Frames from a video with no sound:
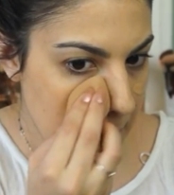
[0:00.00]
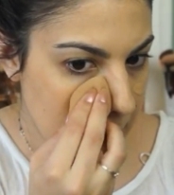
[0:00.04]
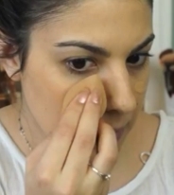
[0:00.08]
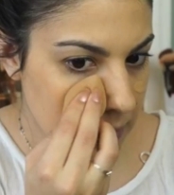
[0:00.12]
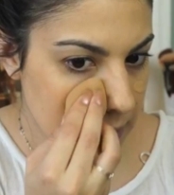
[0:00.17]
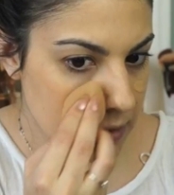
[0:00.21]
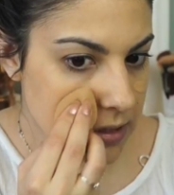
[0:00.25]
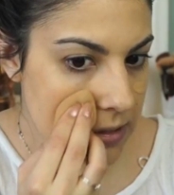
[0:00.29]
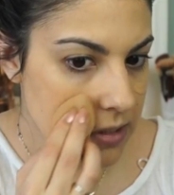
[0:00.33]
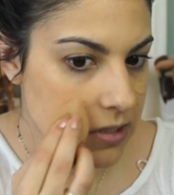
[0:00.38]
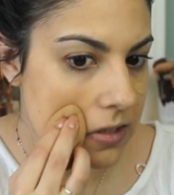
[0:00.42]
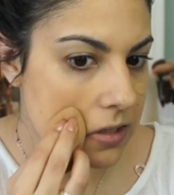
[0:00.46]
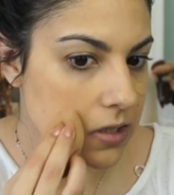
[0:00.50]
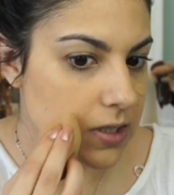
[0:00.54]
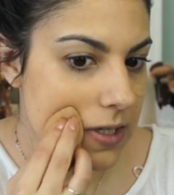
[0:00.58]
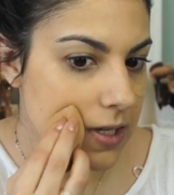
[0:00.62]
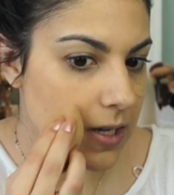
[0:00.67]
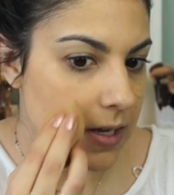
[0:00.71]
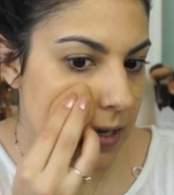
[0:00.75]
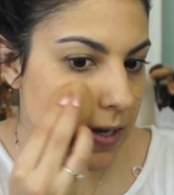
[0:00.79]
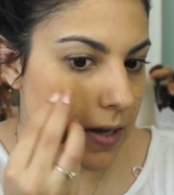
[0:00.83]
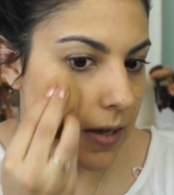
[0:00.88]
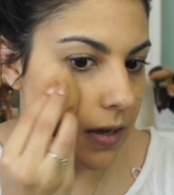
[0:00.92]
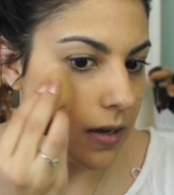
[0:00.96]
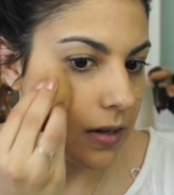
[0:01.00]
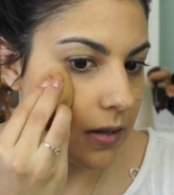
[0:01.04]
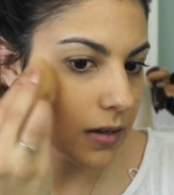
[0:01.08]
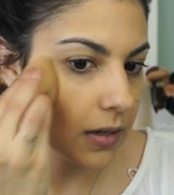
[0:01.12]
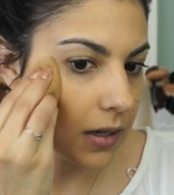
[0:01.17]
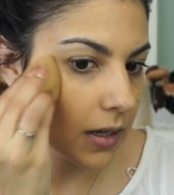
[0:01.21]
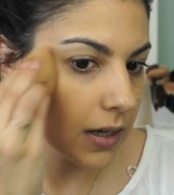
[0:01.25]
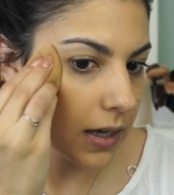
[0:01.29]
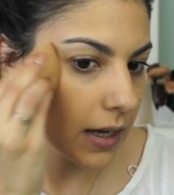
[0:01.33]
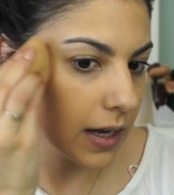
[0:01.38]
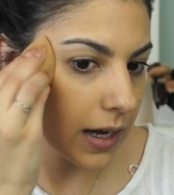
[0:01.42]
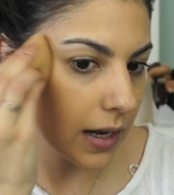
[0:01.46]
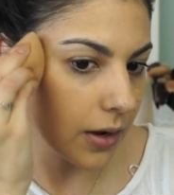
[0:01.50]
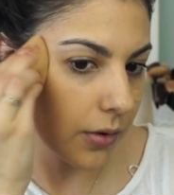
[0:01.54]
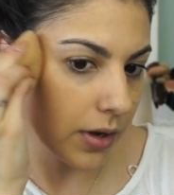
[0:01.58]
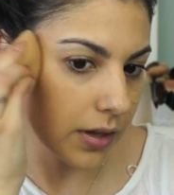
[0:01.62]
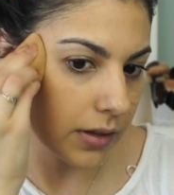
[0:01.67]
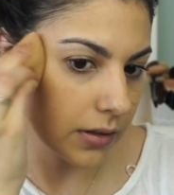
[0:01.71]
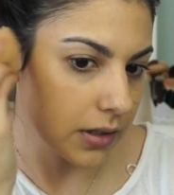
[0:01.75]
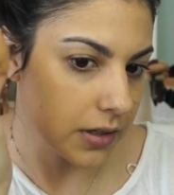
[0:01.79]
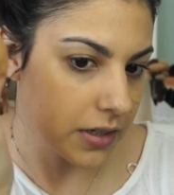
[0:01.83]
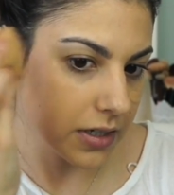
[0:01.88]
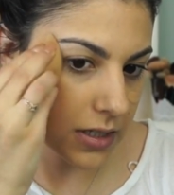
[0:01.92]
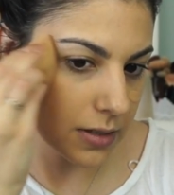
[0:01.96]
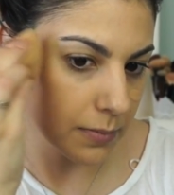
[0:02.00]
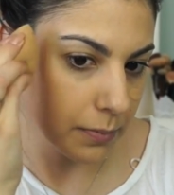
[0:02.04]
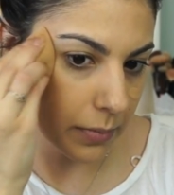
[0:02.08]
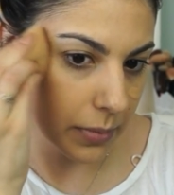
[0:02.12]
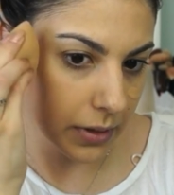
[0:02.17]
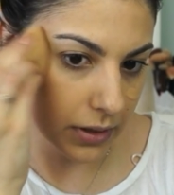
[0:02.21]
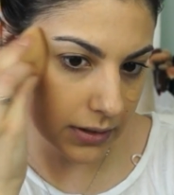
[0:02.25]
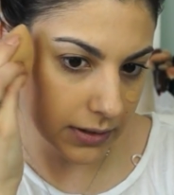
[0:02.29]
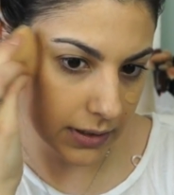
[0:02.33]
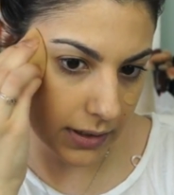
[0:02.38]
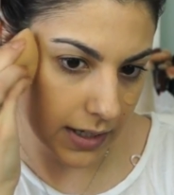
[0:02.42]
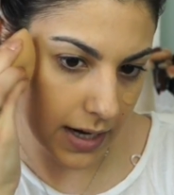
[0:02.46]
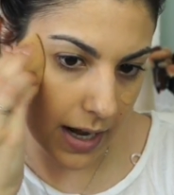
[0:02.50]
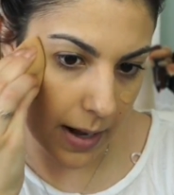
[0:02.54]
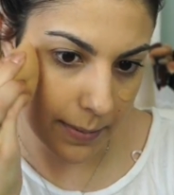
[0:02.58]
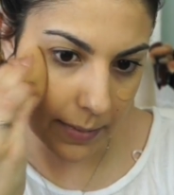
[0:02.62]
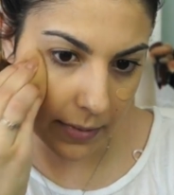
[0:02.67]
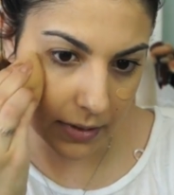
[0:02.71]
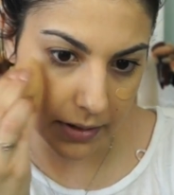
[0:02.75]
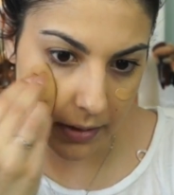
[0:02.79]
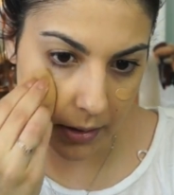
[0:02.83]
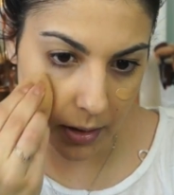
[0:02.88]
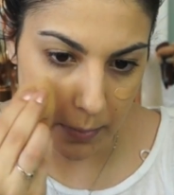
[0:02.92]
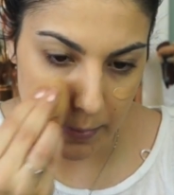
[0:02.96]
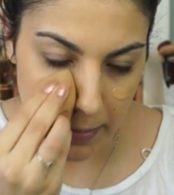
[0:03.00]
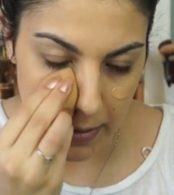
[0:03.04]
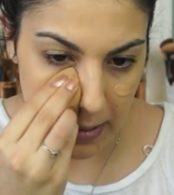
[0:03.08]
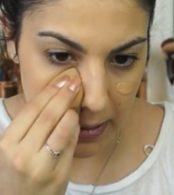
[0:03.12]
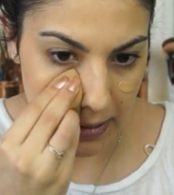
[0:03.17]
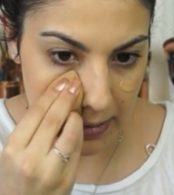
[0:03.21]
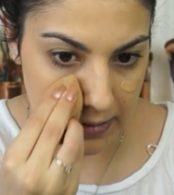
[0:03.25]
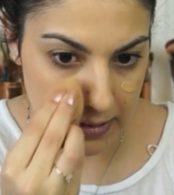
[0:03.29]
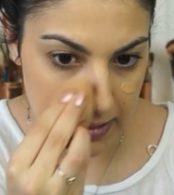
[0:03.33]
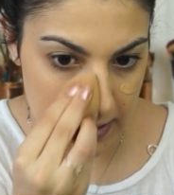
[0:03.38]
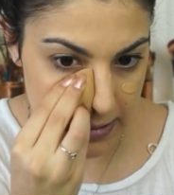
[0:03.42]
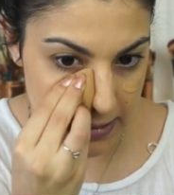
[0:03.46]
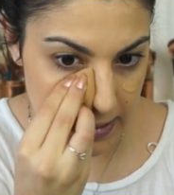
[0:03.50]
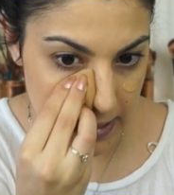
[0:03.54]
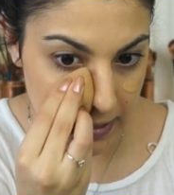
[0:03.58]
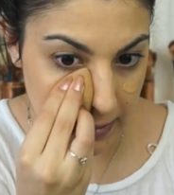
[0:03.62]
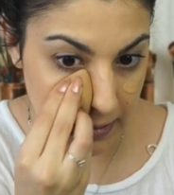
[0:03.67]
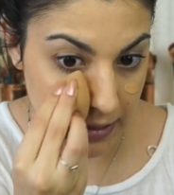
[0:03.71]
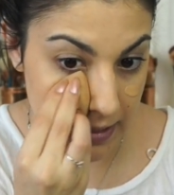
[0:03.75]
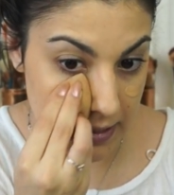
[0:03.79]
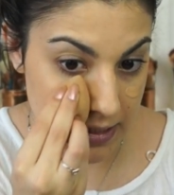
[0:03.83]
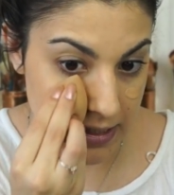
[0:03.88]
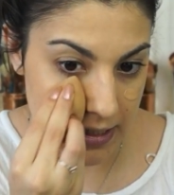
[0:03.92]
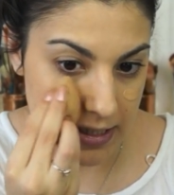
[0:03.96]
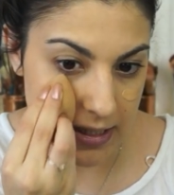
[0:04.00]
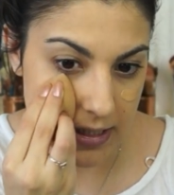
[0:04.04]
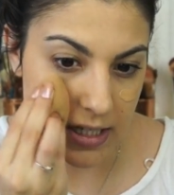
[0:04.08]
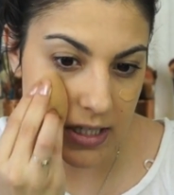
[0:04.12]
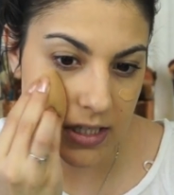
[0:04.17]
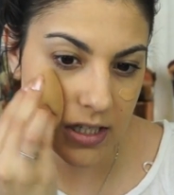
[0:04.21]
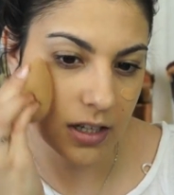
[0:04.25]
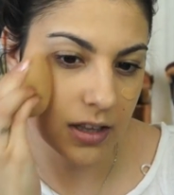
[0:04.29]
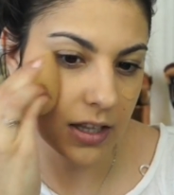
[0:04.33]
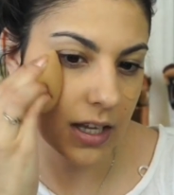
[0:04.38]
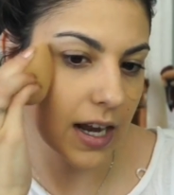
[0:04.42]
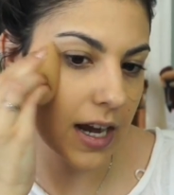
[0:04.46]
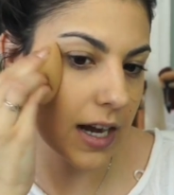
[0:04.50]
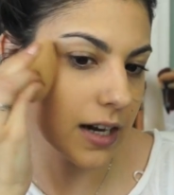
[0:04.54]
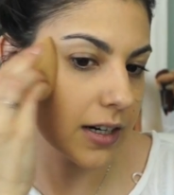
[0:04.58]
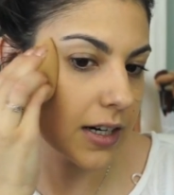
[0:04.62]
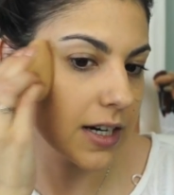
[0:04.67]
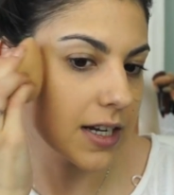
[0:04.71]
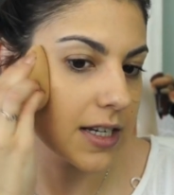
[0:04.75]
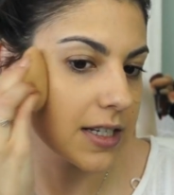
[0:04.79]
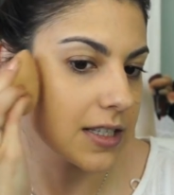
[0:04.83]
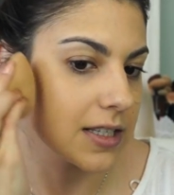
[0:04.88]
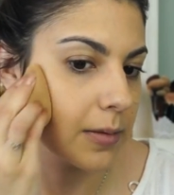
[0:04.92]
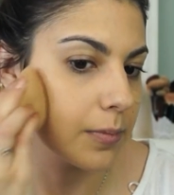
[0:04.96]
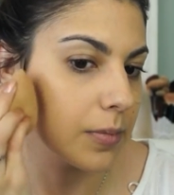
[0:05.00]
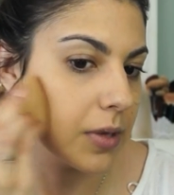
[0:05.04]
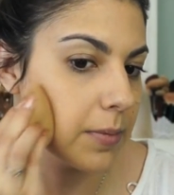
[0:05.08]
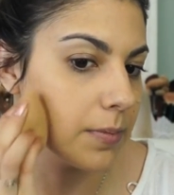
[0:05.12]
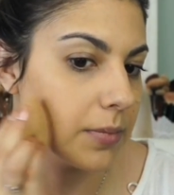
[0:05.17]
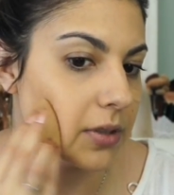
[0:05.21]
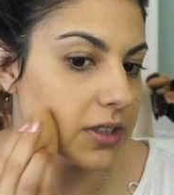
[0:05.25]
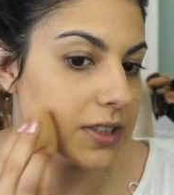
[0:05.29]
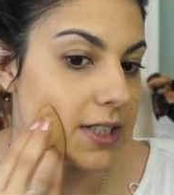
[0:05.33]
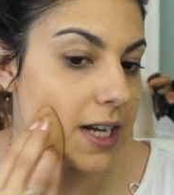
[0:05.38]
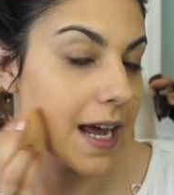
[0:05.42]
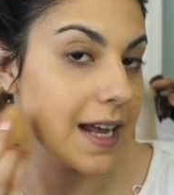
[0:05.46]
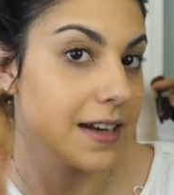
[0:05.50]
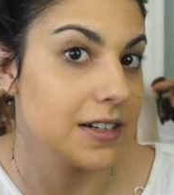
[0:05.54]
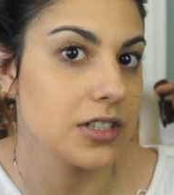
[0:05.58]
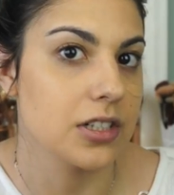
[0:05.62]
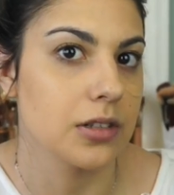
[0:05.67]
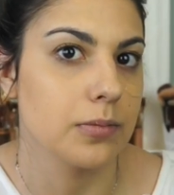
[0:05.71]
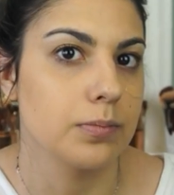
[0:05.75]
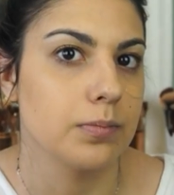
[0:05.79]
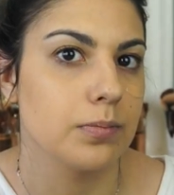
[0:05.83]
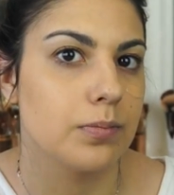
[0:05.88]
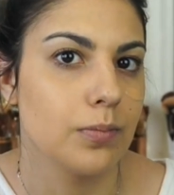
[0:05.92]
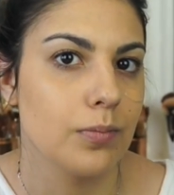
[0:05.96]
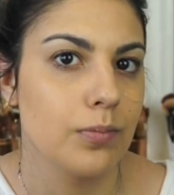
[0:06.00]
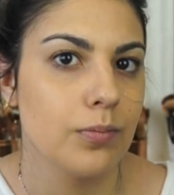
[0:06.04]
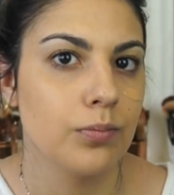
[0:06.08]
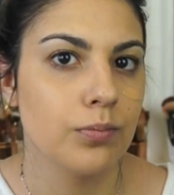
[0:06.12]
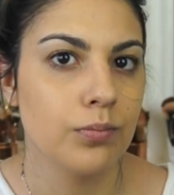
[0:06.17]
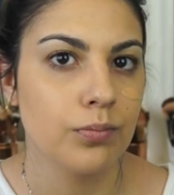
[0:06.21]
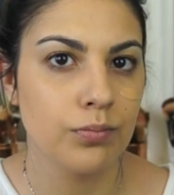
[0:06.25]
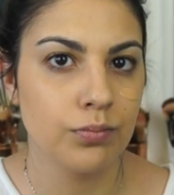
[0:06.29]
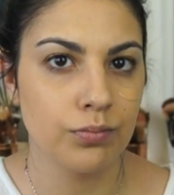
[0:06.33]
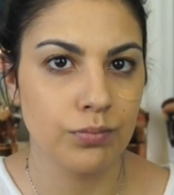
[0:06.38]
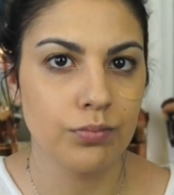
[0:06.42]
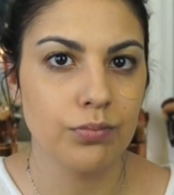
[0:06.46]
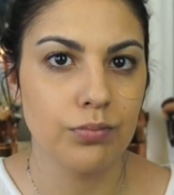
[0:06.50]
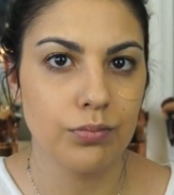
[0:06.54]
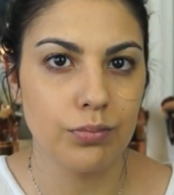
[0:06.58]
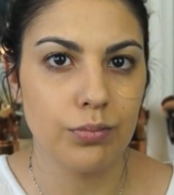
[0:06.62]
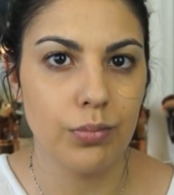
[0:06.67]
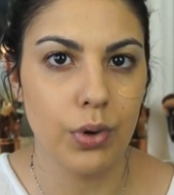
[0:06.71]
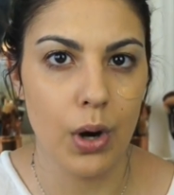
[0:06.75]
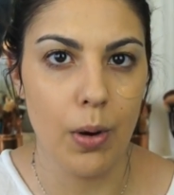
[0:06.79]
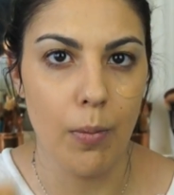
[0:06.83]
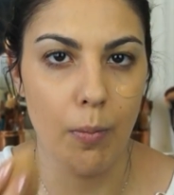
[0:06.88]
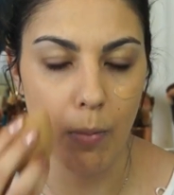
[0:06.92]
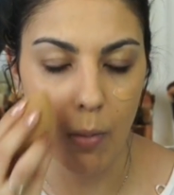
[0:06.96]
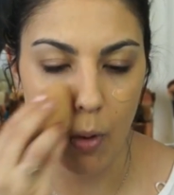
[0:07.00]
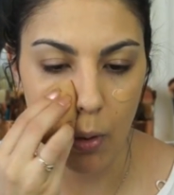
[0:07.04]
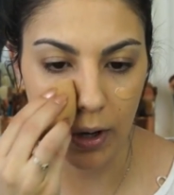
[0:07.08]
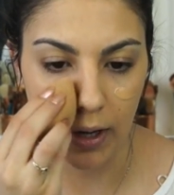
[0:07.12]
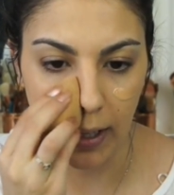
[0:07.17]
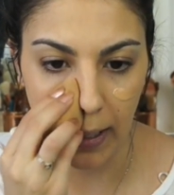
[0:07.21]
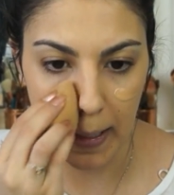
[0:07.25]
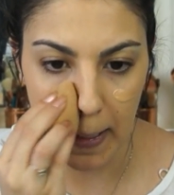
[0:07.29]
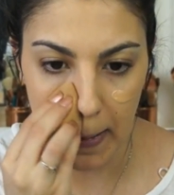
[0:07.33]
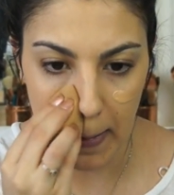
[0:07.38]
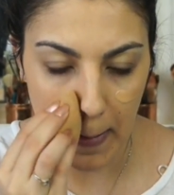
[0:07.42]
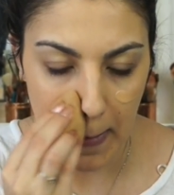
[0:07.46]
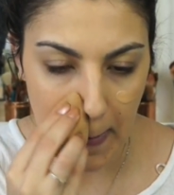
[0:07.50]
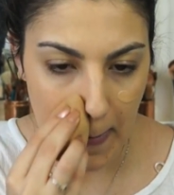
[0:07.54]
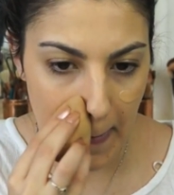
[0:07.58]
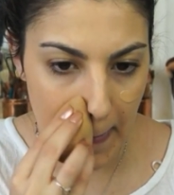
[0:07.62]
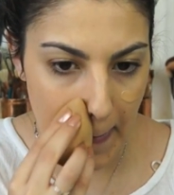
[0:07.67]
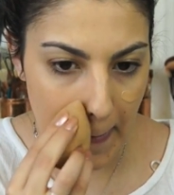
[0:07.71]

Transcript: And just see how it looks build it up a little bit in these areas because these are the areas that people tend to put more in.